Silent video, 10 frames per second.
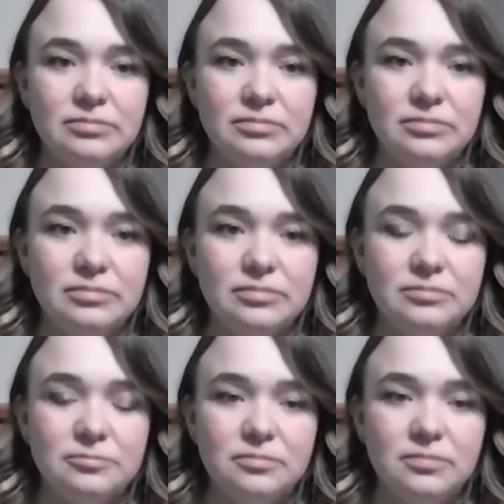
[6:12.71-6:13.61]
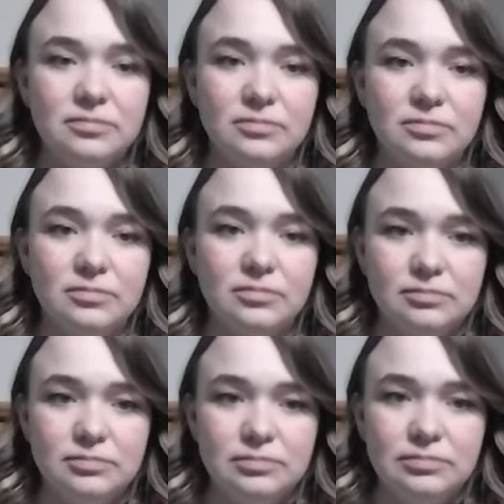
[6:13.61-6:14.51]

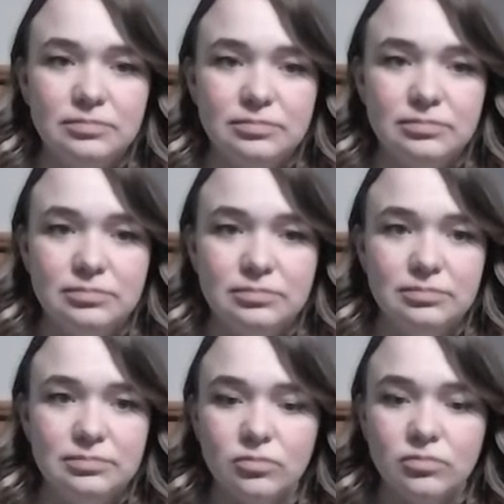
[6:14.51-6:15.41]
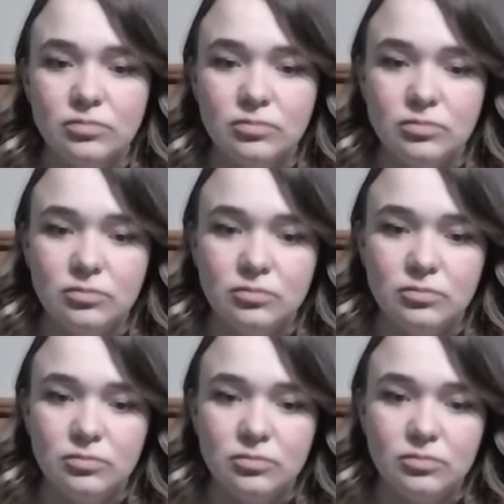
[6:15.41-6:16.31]

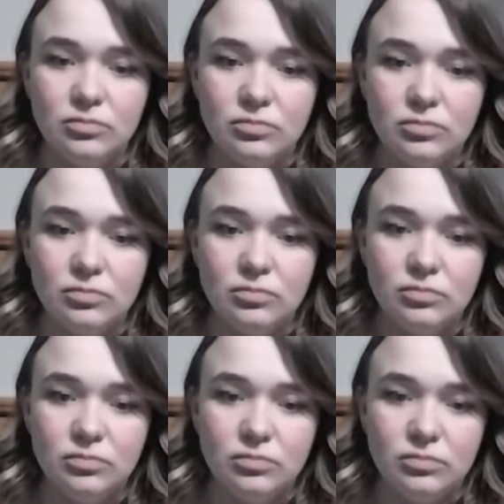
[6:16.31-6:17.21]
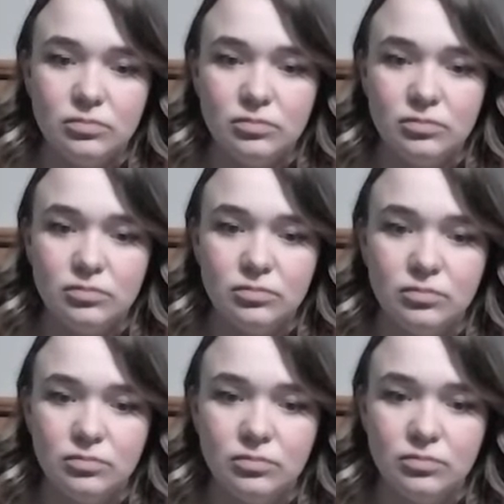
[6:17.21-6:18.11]

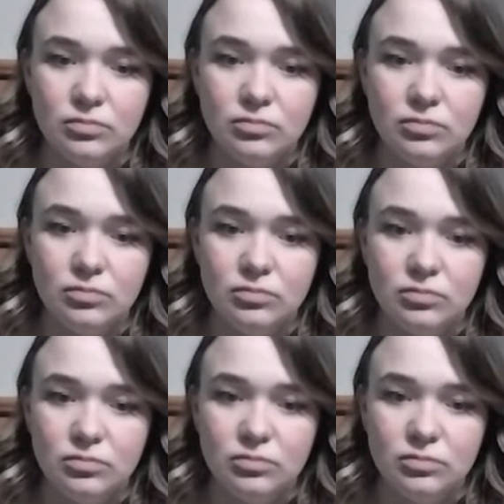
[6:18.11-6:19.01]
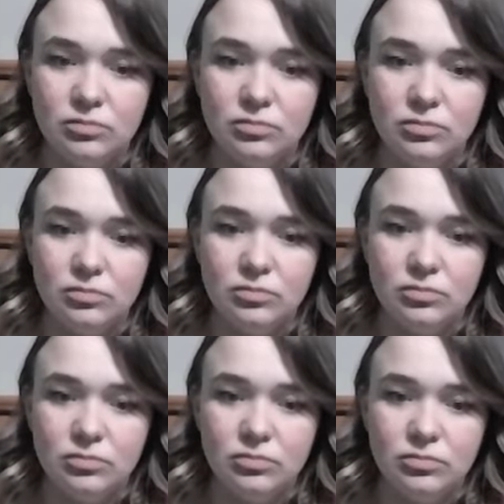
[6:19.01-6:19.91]

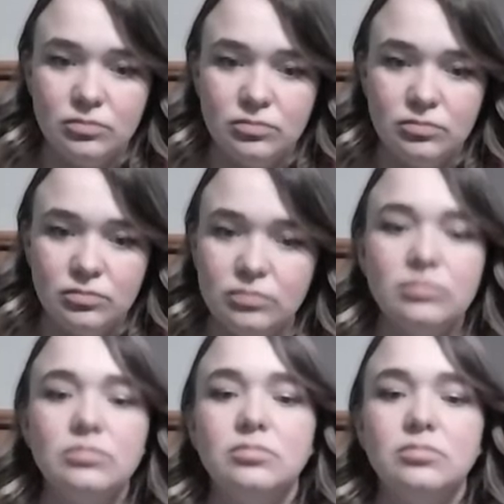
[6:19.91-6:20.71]
This person isn't speaking.